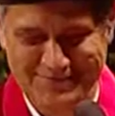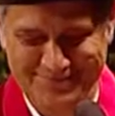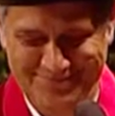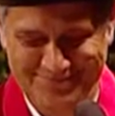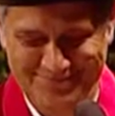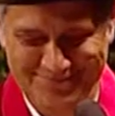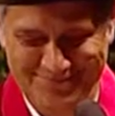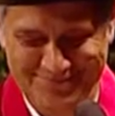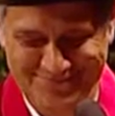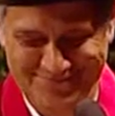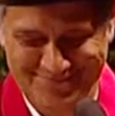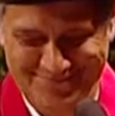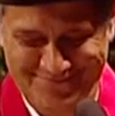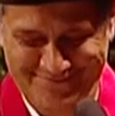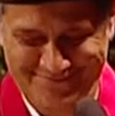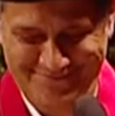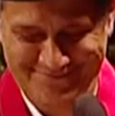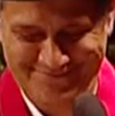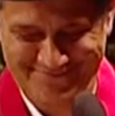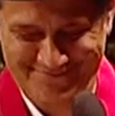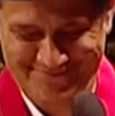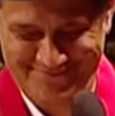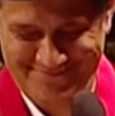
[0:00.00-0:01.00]

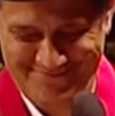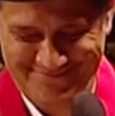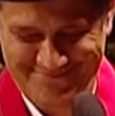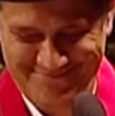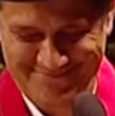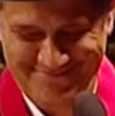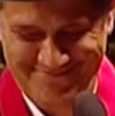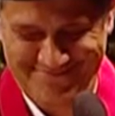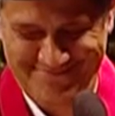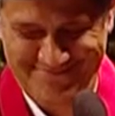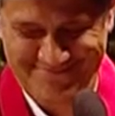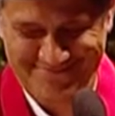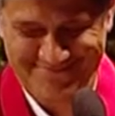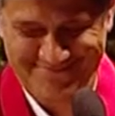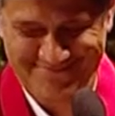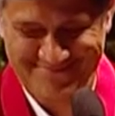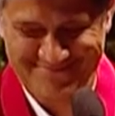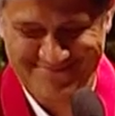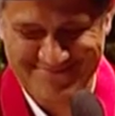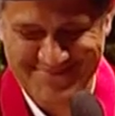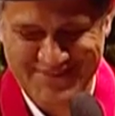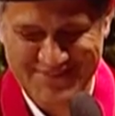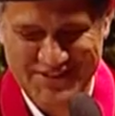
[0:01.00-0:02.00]

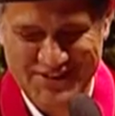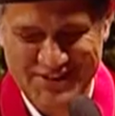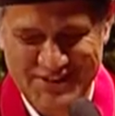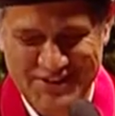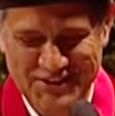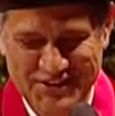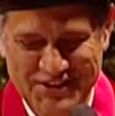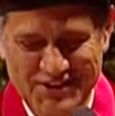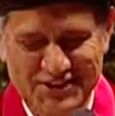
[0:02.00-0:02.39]
[no speech]